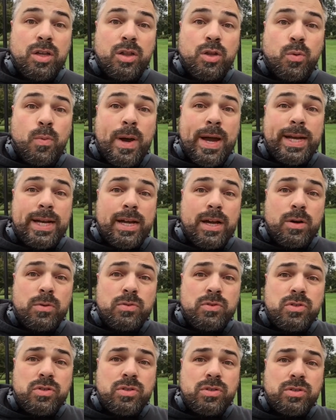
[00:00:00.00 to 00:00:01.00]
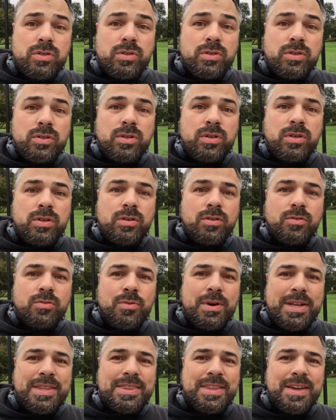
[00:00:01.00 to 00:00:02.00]
The White House.
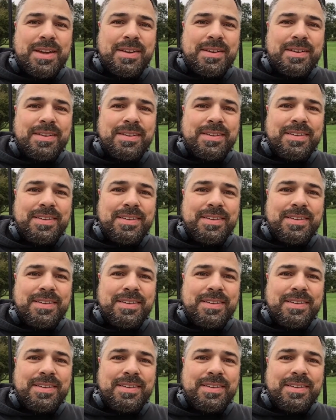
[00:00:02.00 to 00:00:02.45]
Right there.